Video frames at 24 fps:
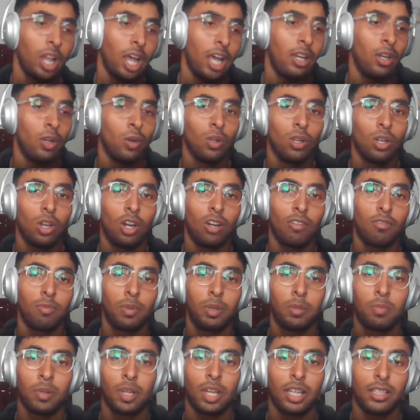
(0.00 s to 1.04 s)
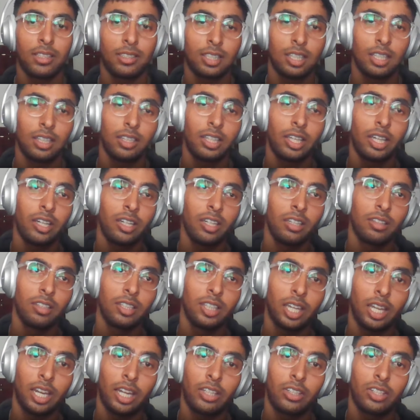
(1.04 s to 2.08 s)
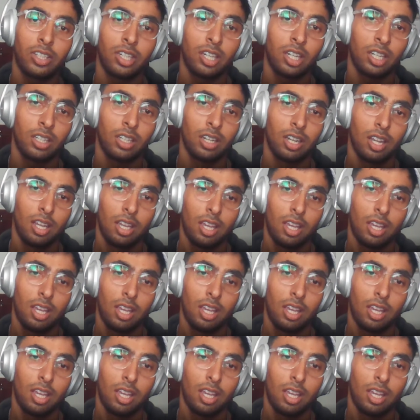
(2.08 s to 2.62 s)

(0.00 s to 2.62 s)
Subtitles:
I know a lot of people are still there in the connection, and